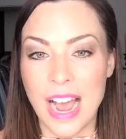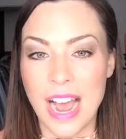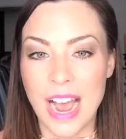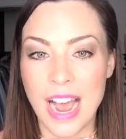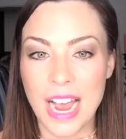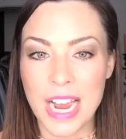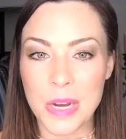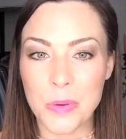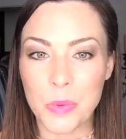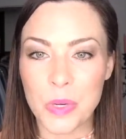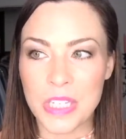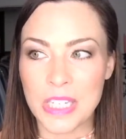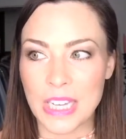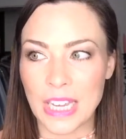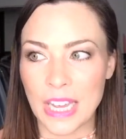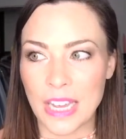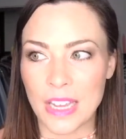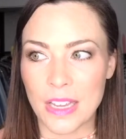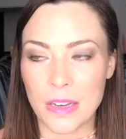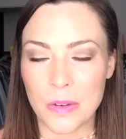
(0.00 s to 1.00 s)
I would
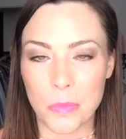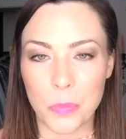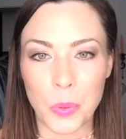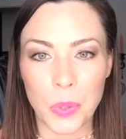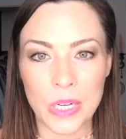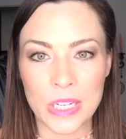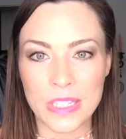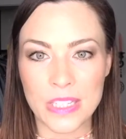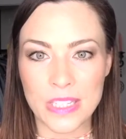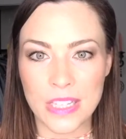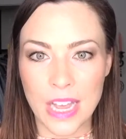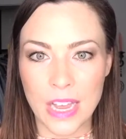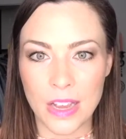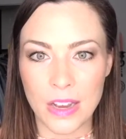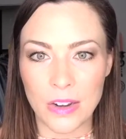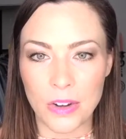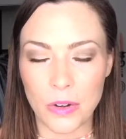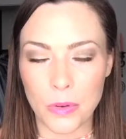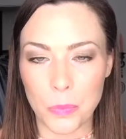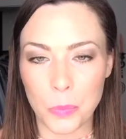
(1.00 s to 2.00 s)
get prints
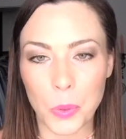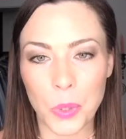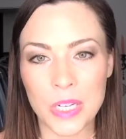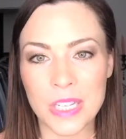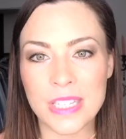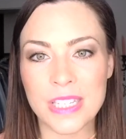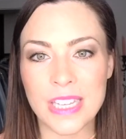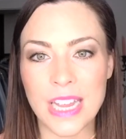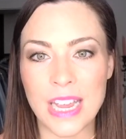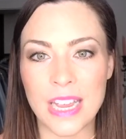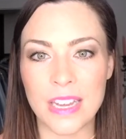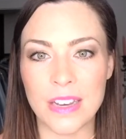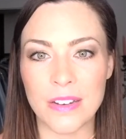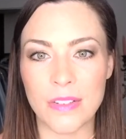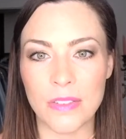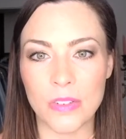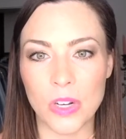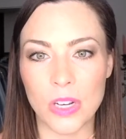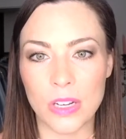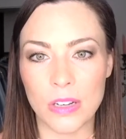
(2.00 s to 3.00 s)

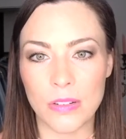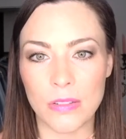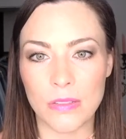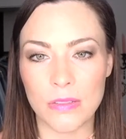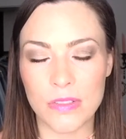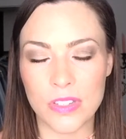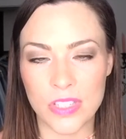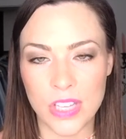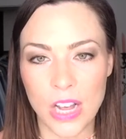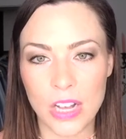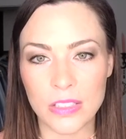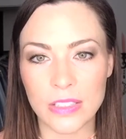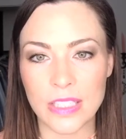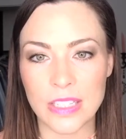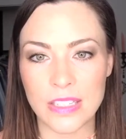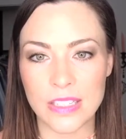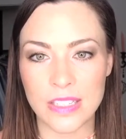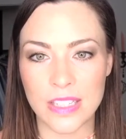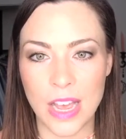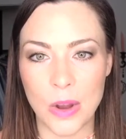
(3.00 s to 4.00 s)
and
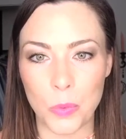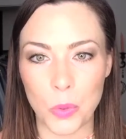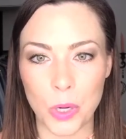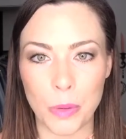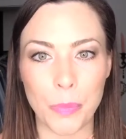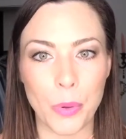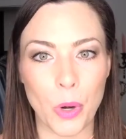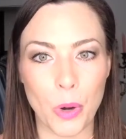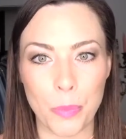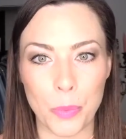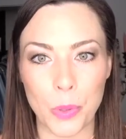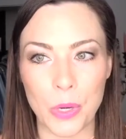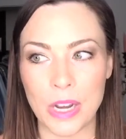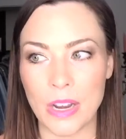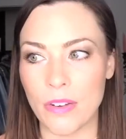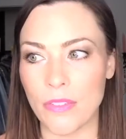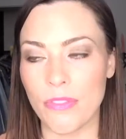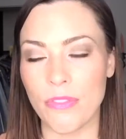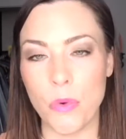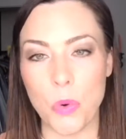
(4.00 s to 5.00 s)
solids that were
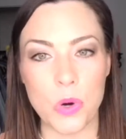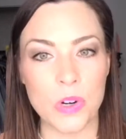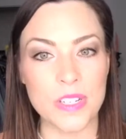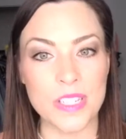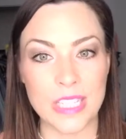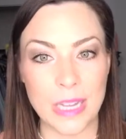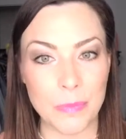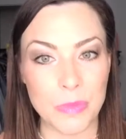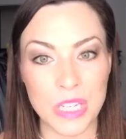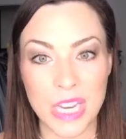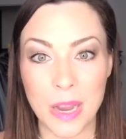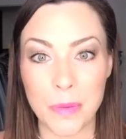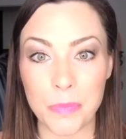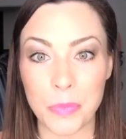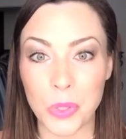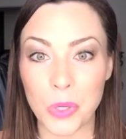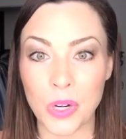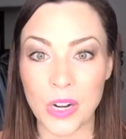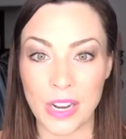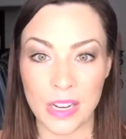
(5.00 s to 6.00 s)
appropriate for
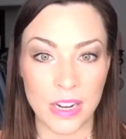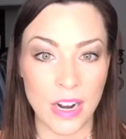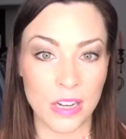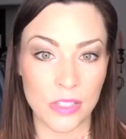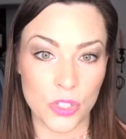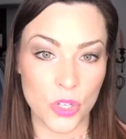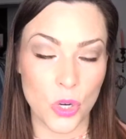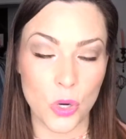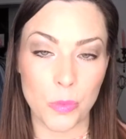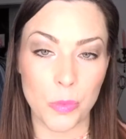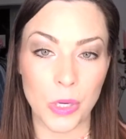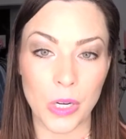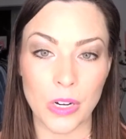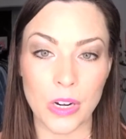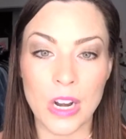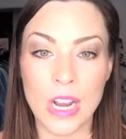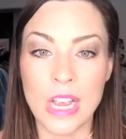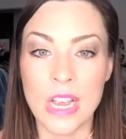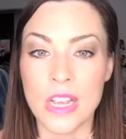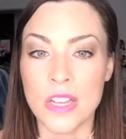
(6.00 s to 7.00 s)
September and October.
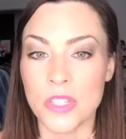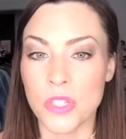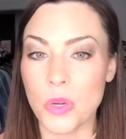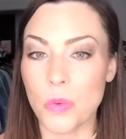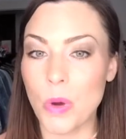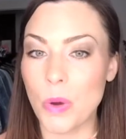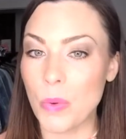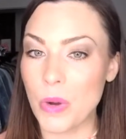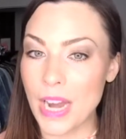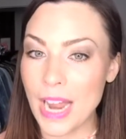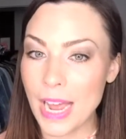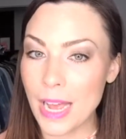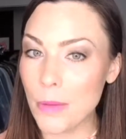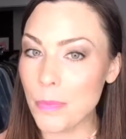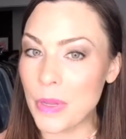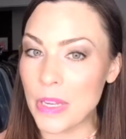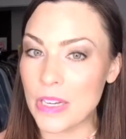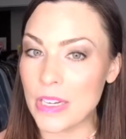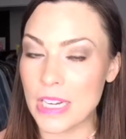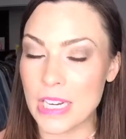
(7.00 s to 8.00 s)
So what would
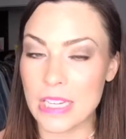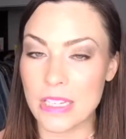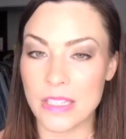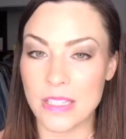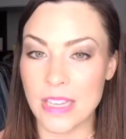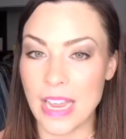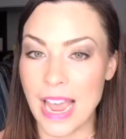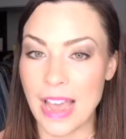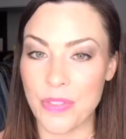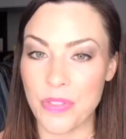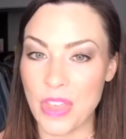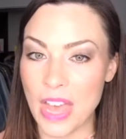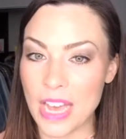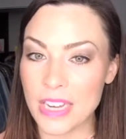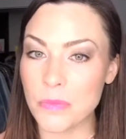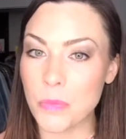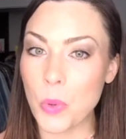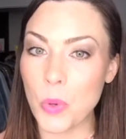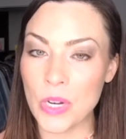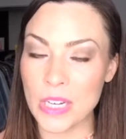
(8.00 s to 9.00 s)
happen is at
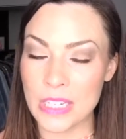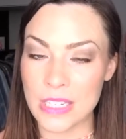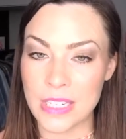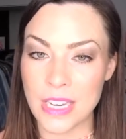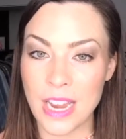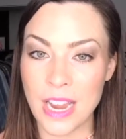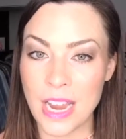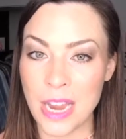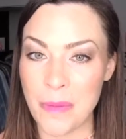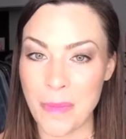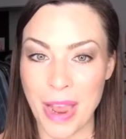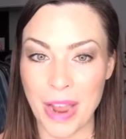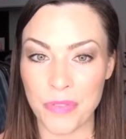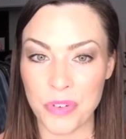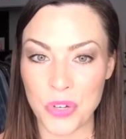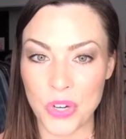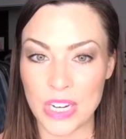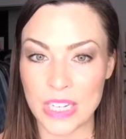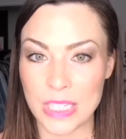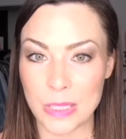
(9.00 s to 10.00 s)
that point in time,
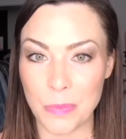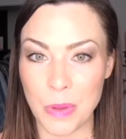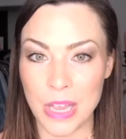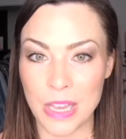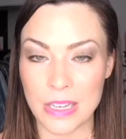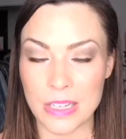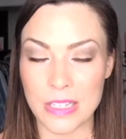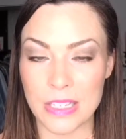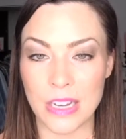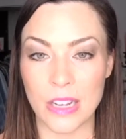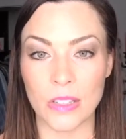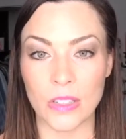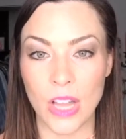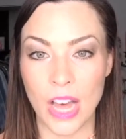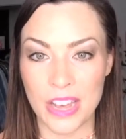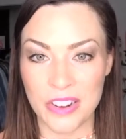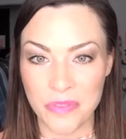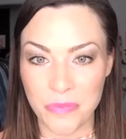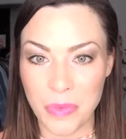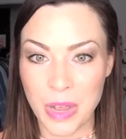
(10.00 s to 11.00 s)
after I spent a
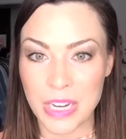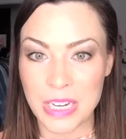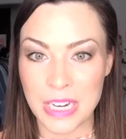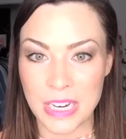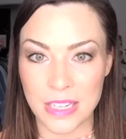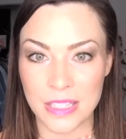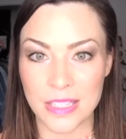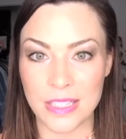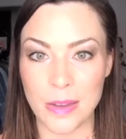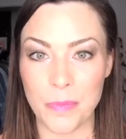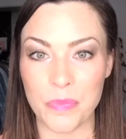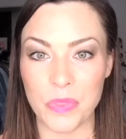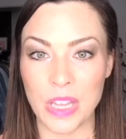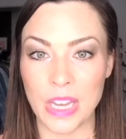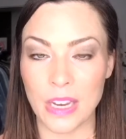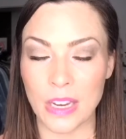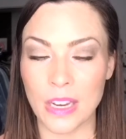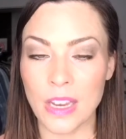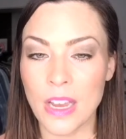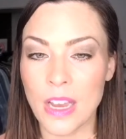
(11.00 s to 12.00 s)
lot of money on
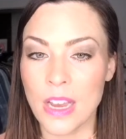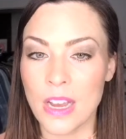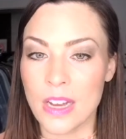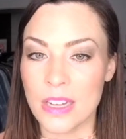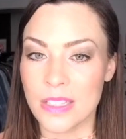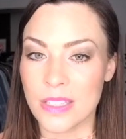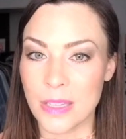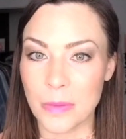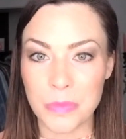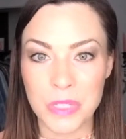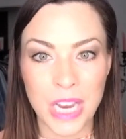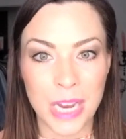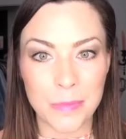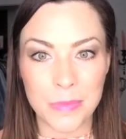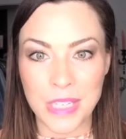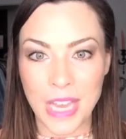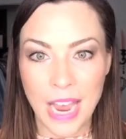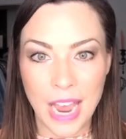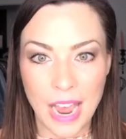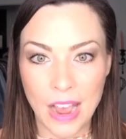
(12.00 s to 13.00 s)
something,
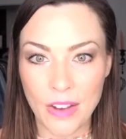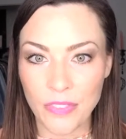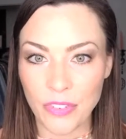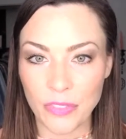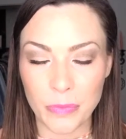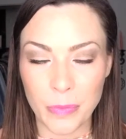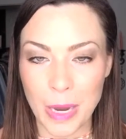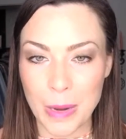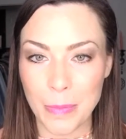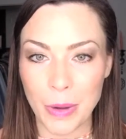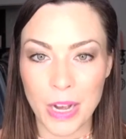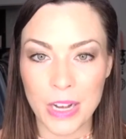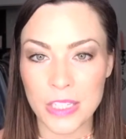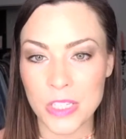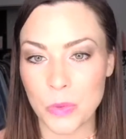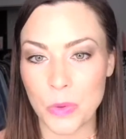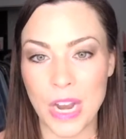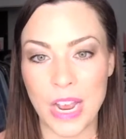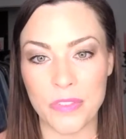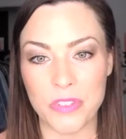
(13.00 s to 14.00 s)
sometimes half of my box
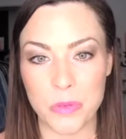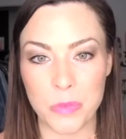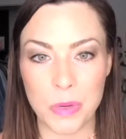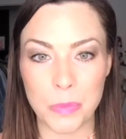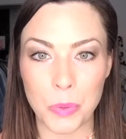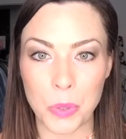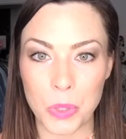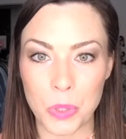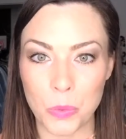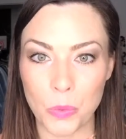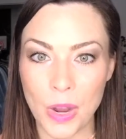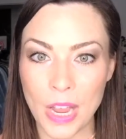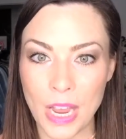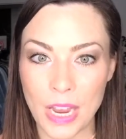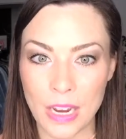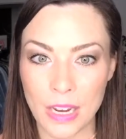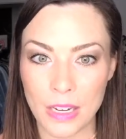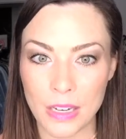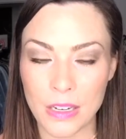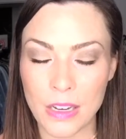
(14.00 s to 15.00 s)
would have to be put
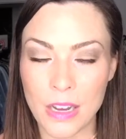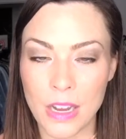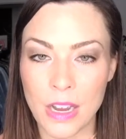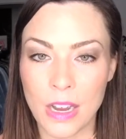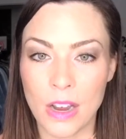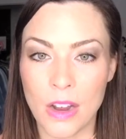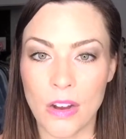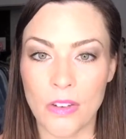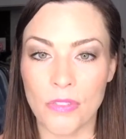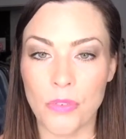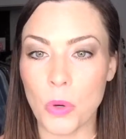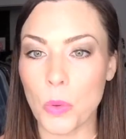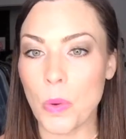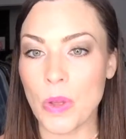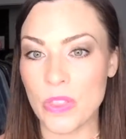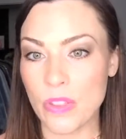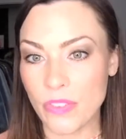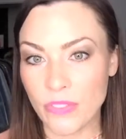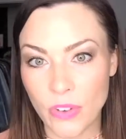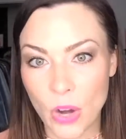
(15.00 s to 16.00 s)
away for
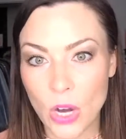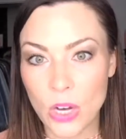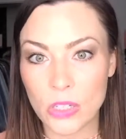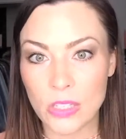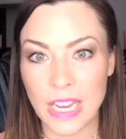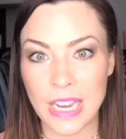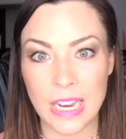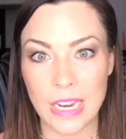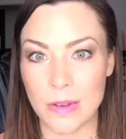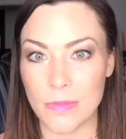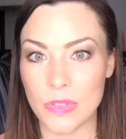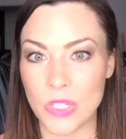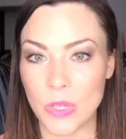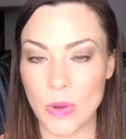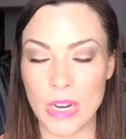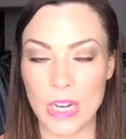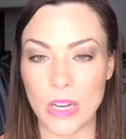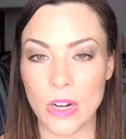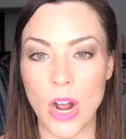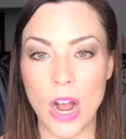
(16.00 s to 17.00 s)
when the fall came so
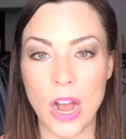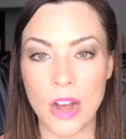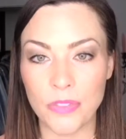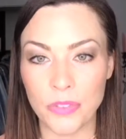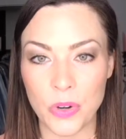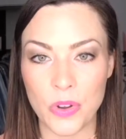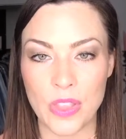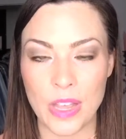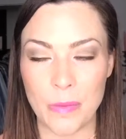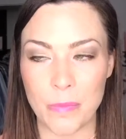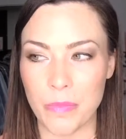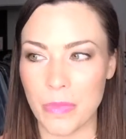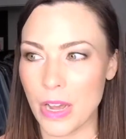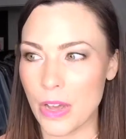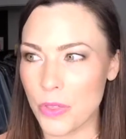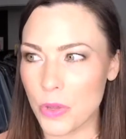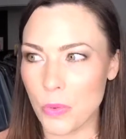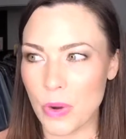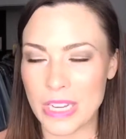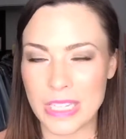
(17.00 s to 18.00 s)
I could offer them.
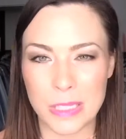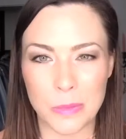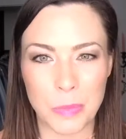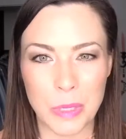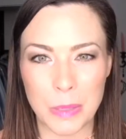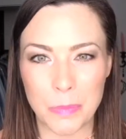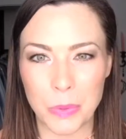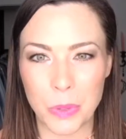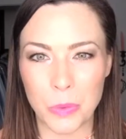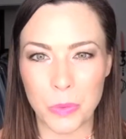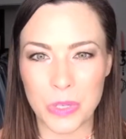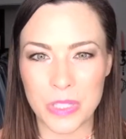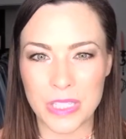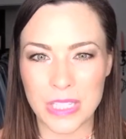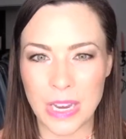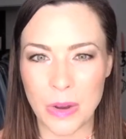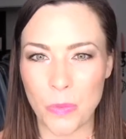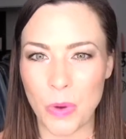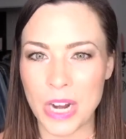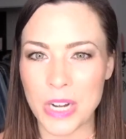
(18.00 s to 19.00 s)
Otherwise, people would
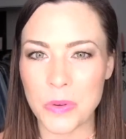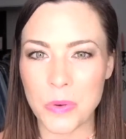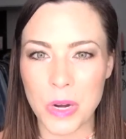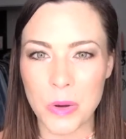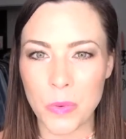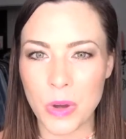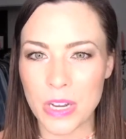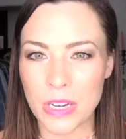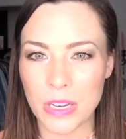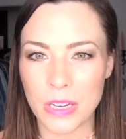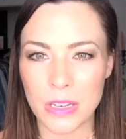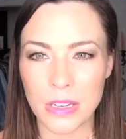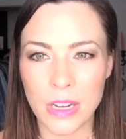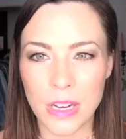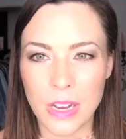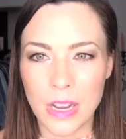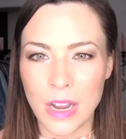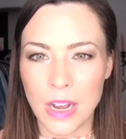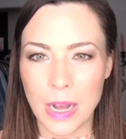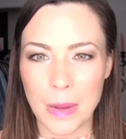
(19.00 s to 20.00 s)
say, why do I want
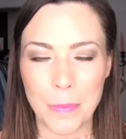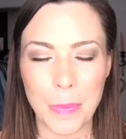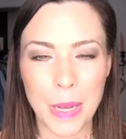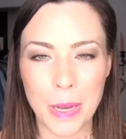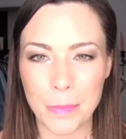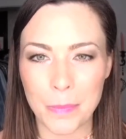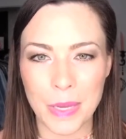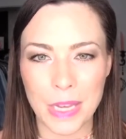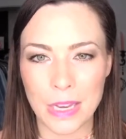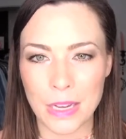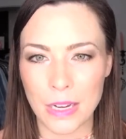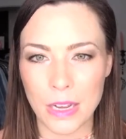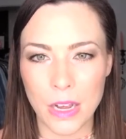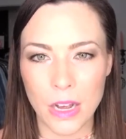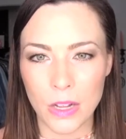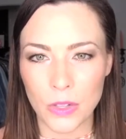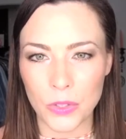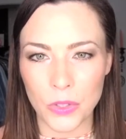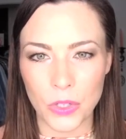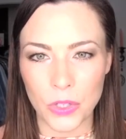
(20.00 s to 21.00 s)
a pumpkin
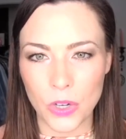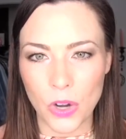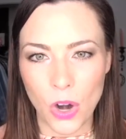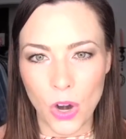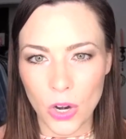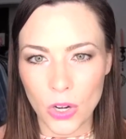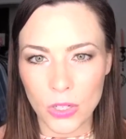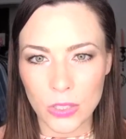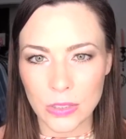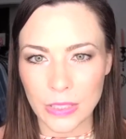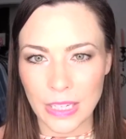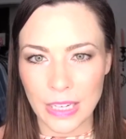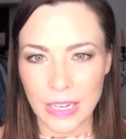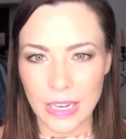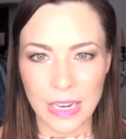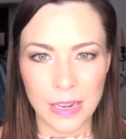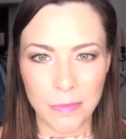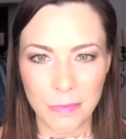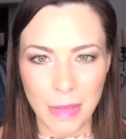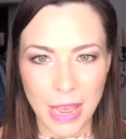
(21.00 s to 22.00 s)
colored Carly
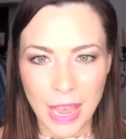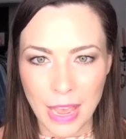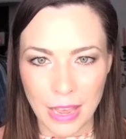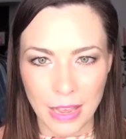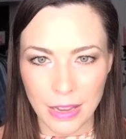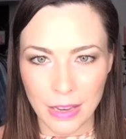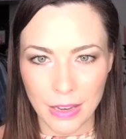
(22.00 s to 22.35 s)
in May?